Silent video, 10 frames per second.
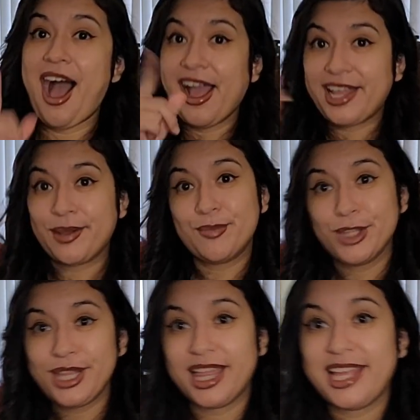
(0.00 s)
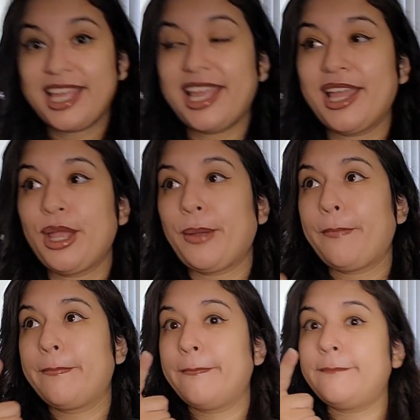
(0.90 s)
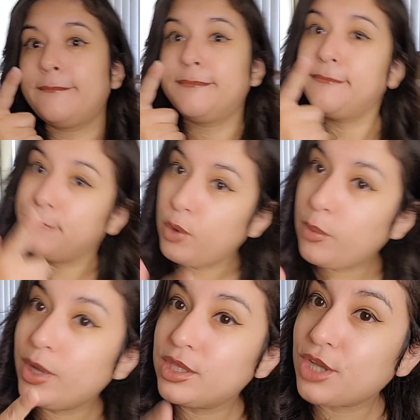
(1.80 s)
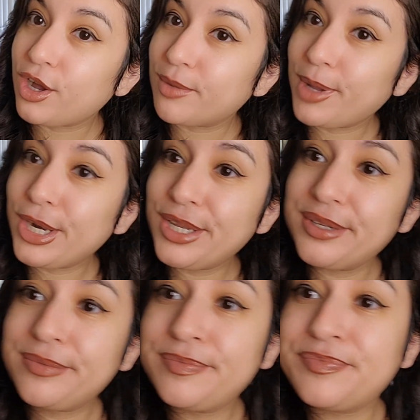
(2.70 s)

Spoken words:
I am really liking it. We will talk about it.